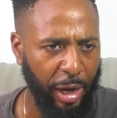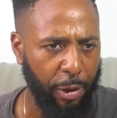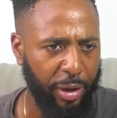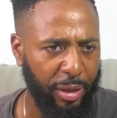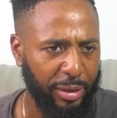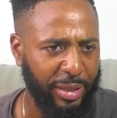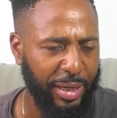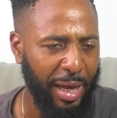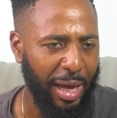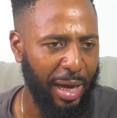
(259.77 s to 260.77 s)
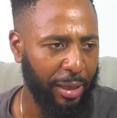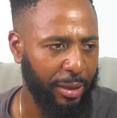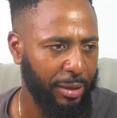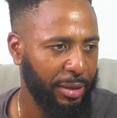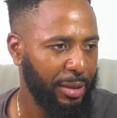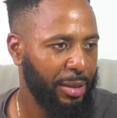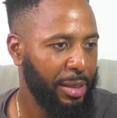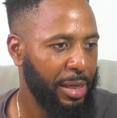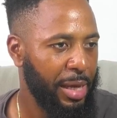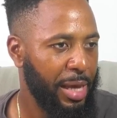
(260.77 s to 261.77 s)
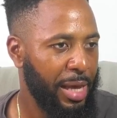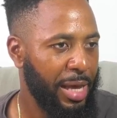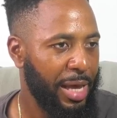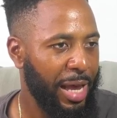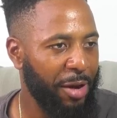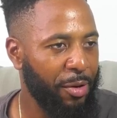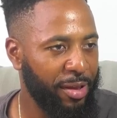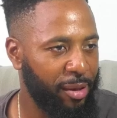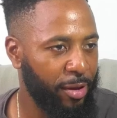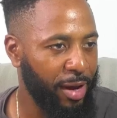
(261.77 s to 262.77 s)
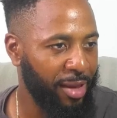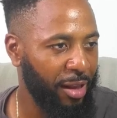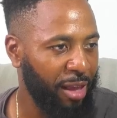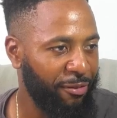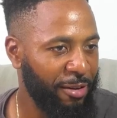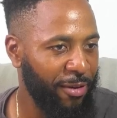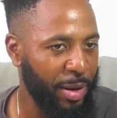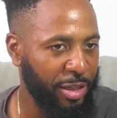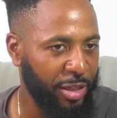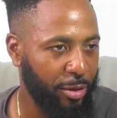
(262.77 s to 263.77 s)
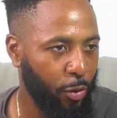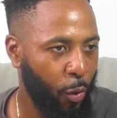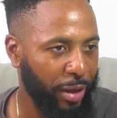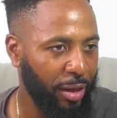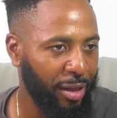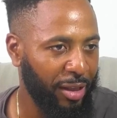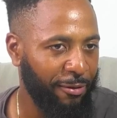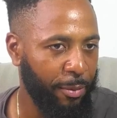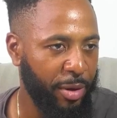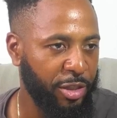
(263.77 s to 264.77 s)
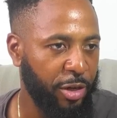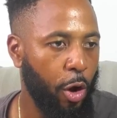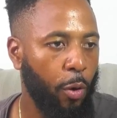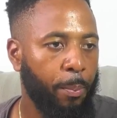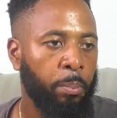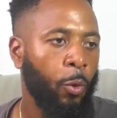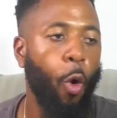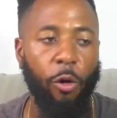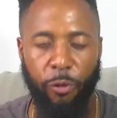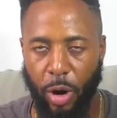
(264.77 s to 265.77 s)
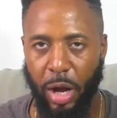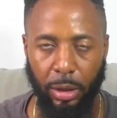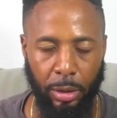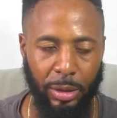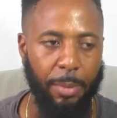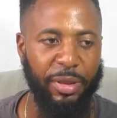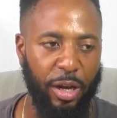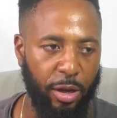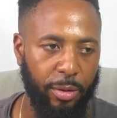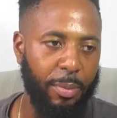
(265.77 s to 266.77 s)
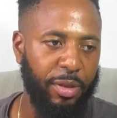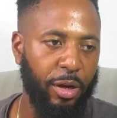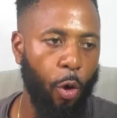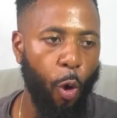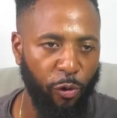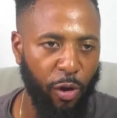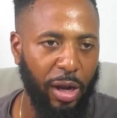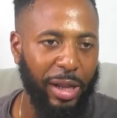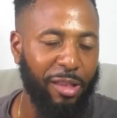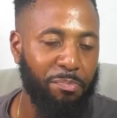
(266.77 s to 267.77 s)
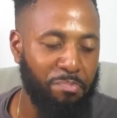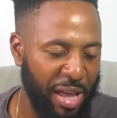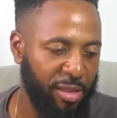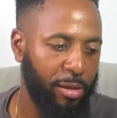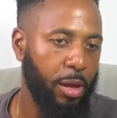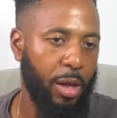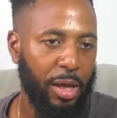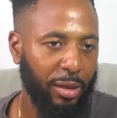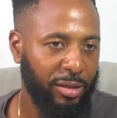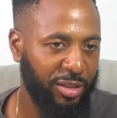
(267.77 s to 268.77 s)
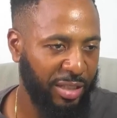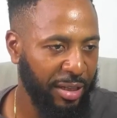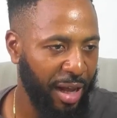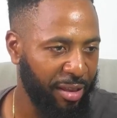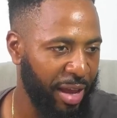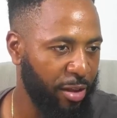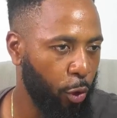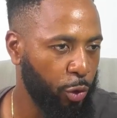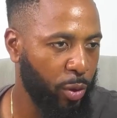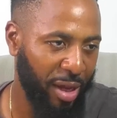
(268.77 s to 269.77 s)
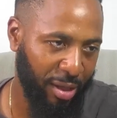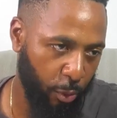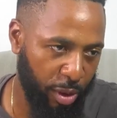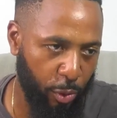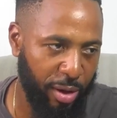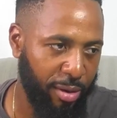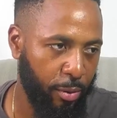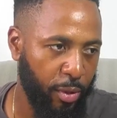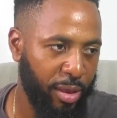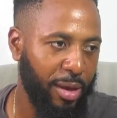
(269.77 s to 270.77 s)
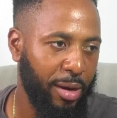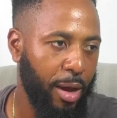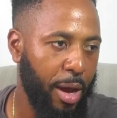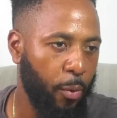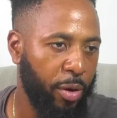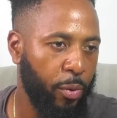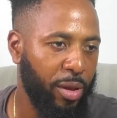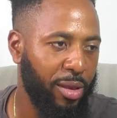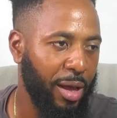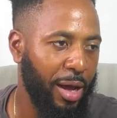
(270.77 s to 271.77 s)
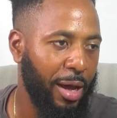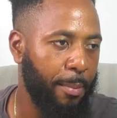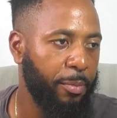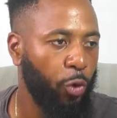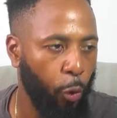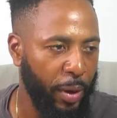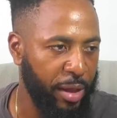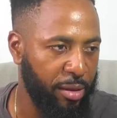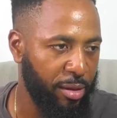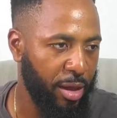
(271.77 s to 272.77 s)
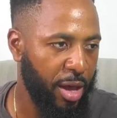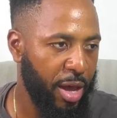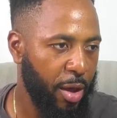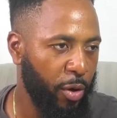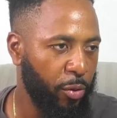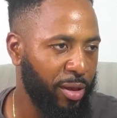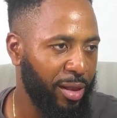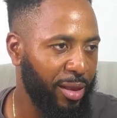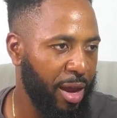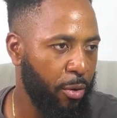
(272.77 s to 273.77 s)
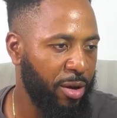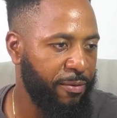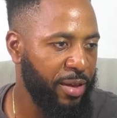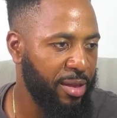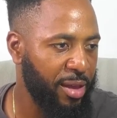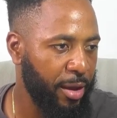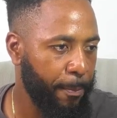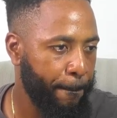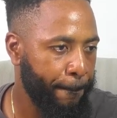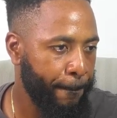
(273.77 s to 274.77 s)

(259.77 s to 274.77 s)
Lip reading: Eric Ten Hag. Anyway, so that's a lot of information, quite a lot of information. Now, overall, let me tell you, overall, his best stint as a head coach was when he was 2 places. When he was at Eredivisie,